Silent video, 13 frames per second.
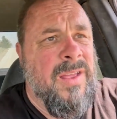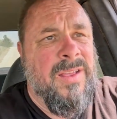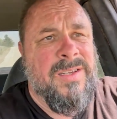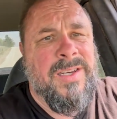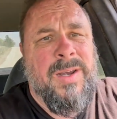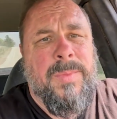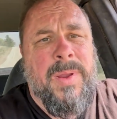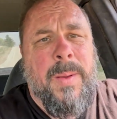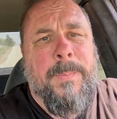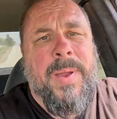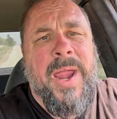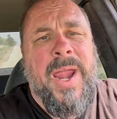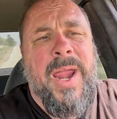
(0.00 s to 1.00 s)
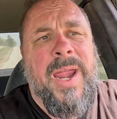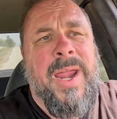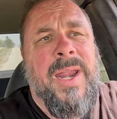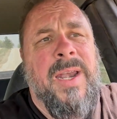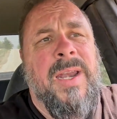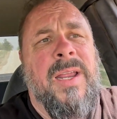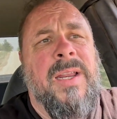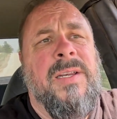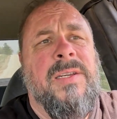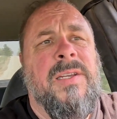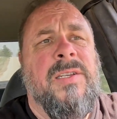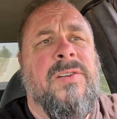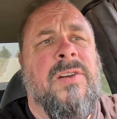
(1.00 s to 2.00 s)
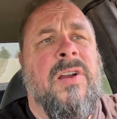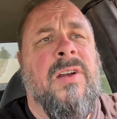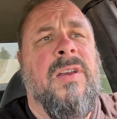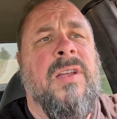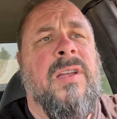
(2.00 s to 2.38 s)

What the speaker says: this is going to be a pain to start.